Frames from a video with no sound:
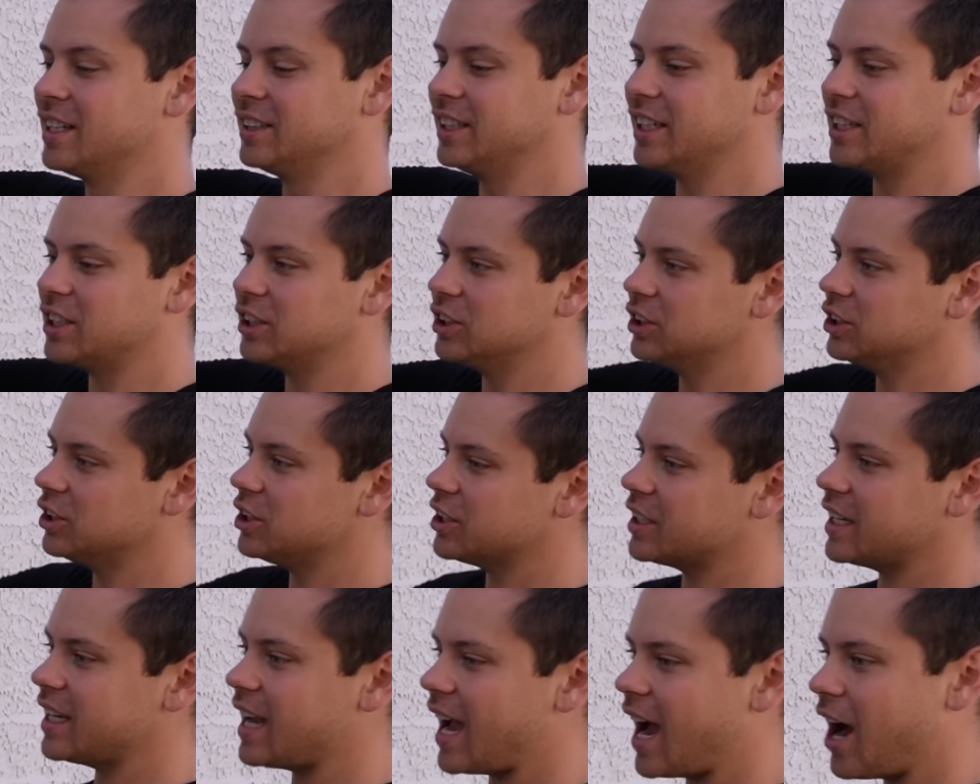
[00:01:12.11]
Like
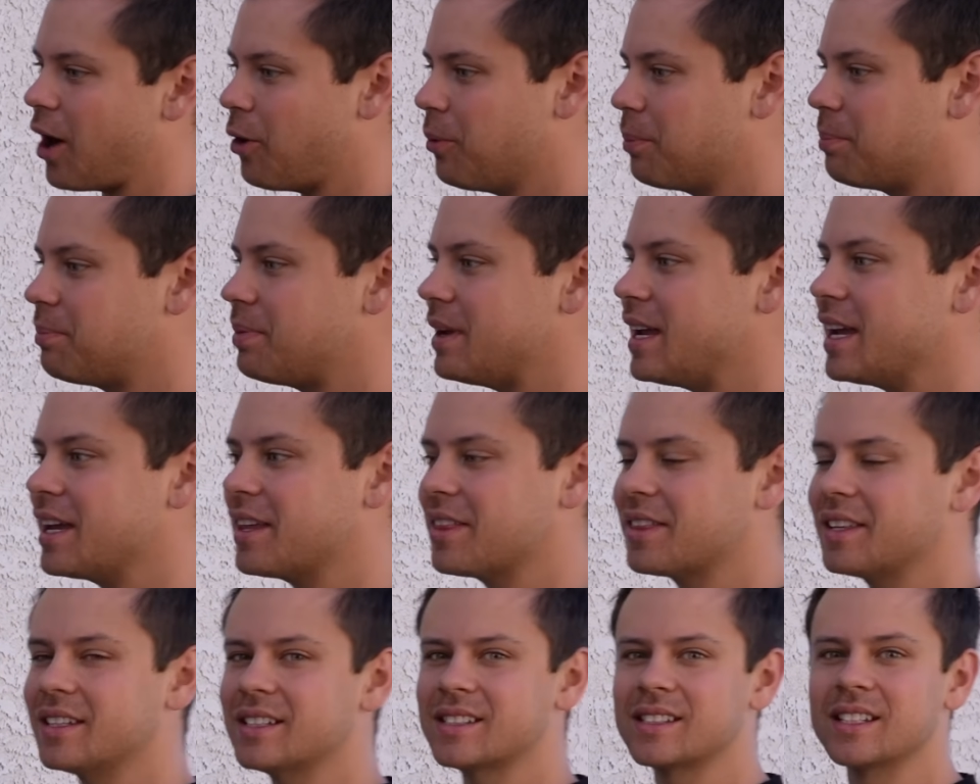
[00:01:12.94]
look at how
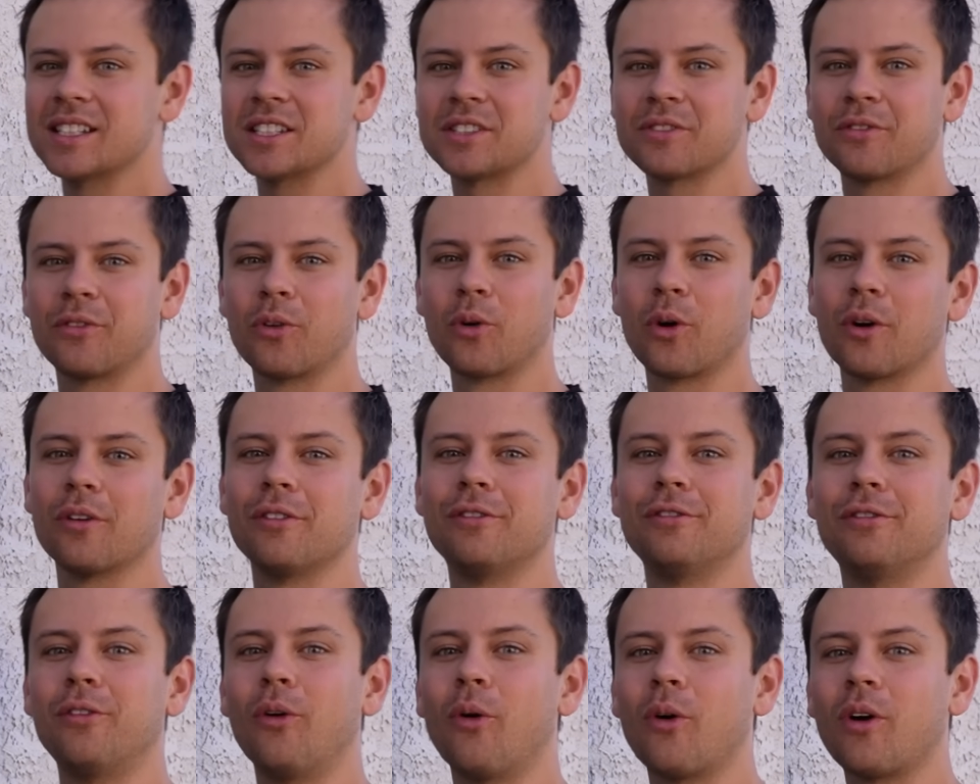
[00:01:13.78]
big this is for a
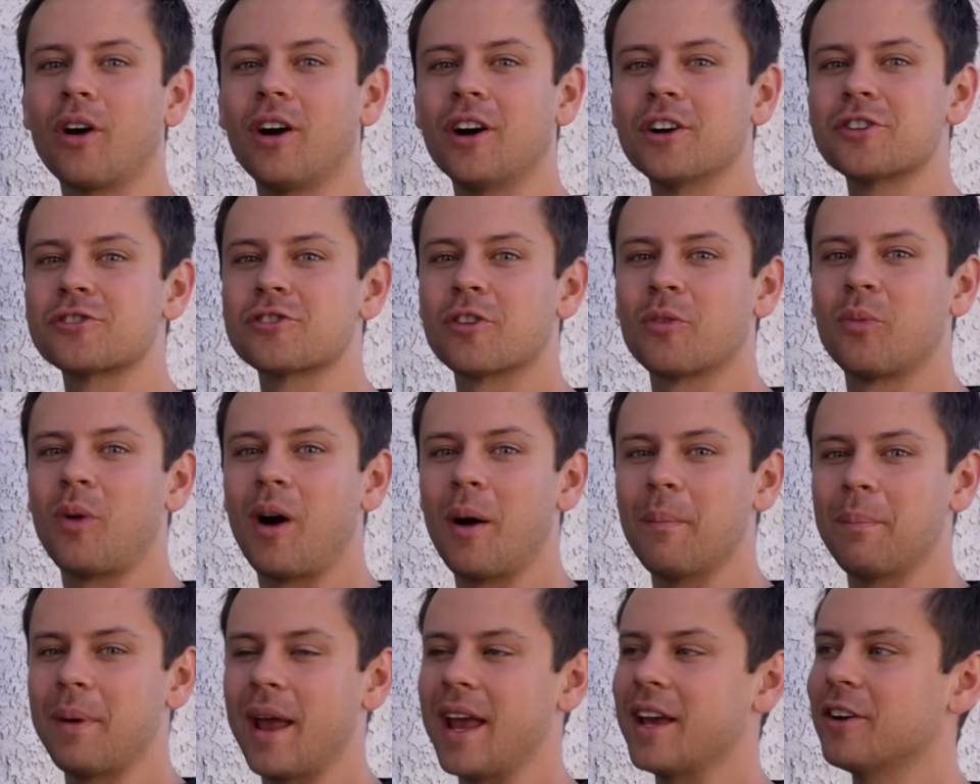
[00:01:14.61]
400
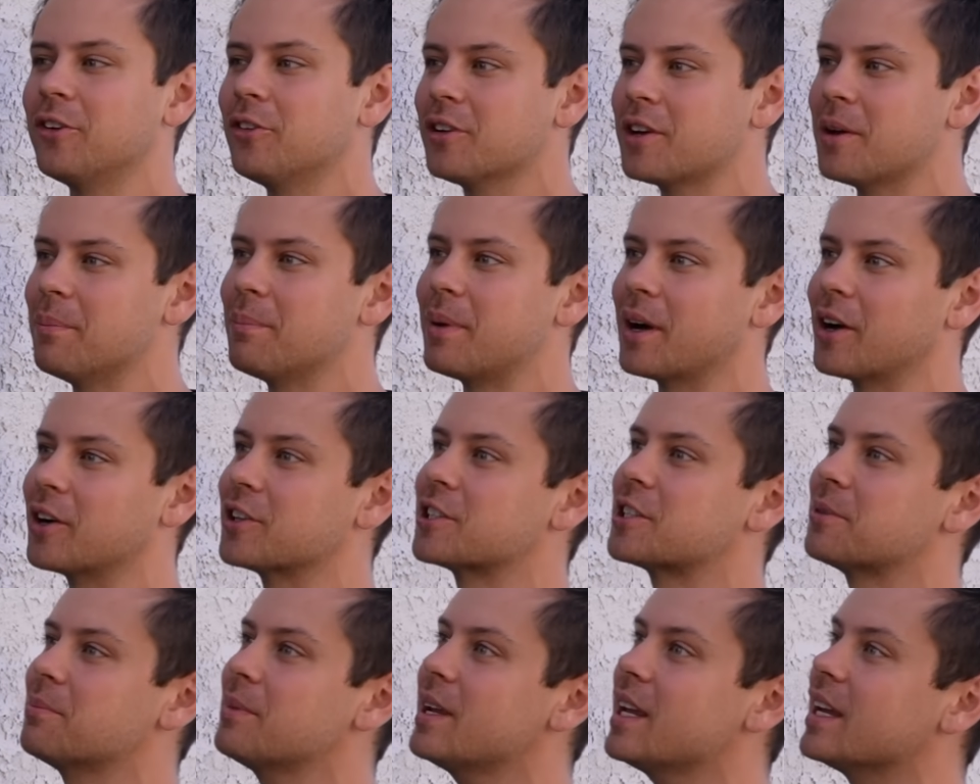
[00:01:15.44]
watt panel
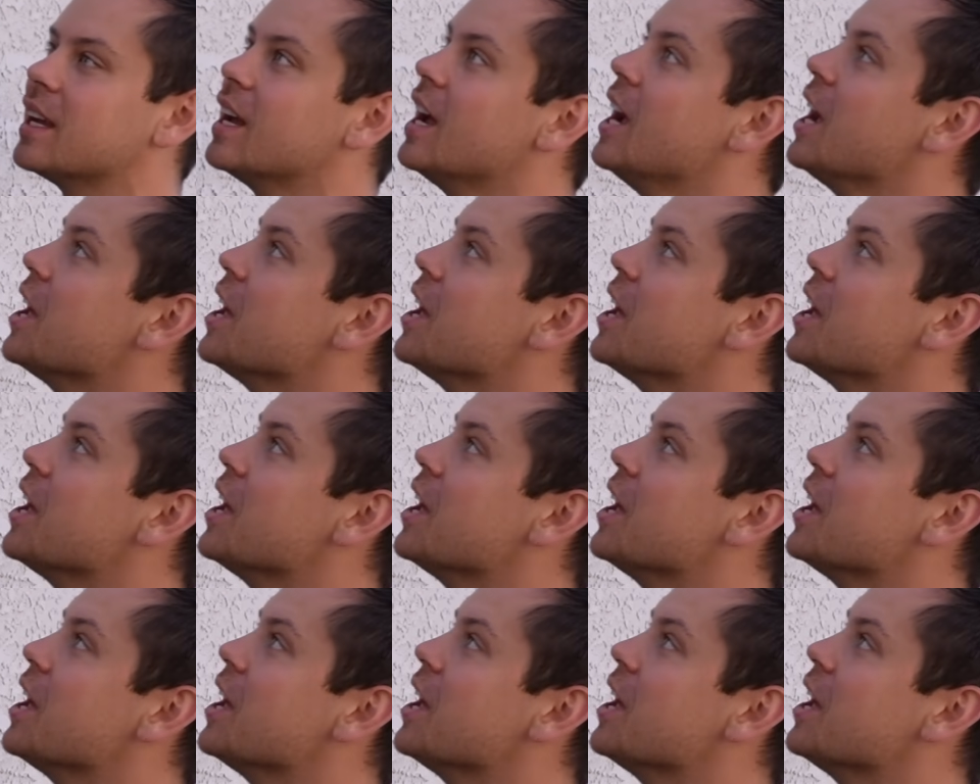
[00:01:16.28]
compared to me.